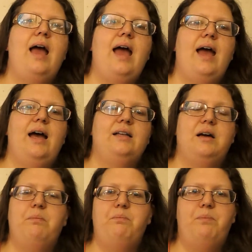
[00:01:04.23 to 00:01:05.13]
and
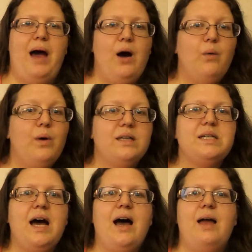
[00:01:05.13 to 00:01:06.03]
about what
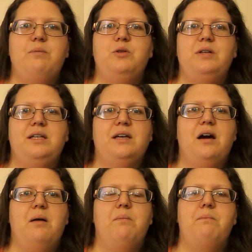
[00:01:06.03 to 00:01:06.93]
time you need to
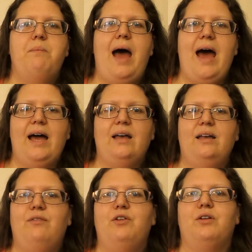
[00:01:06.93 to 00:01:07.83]
come back.
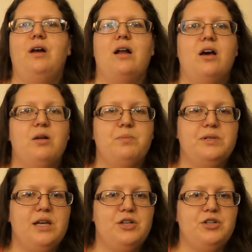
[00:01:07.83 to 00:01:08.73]
If you're not
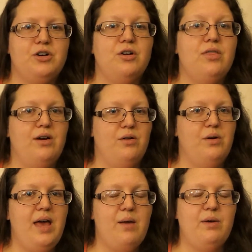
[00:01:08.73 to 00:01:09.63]
100% sure, they're
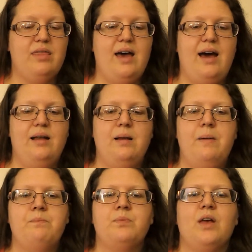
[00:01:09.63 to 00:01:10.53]
okay with that.
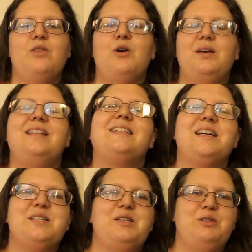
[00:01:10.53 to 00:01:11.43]
Though he
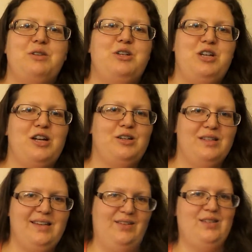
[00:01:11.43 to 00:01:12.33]
doesn't do the shuttle
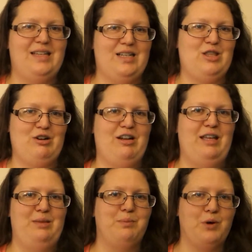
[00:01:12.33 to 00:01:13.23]
until 6:30
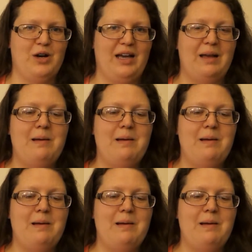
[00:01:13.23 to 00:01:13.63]
in the morning,